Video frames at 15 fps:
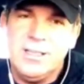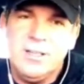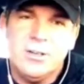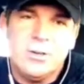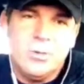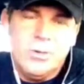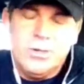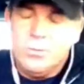
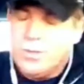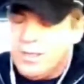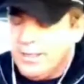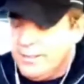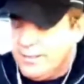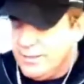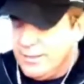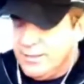year
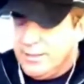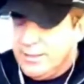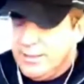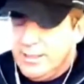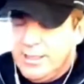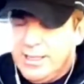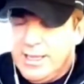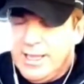career-wise,
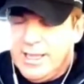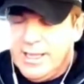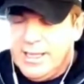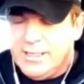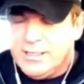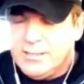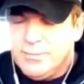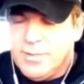
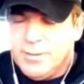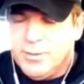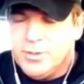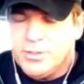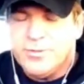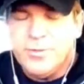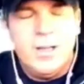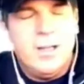and my
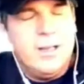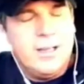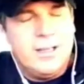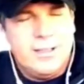most fun.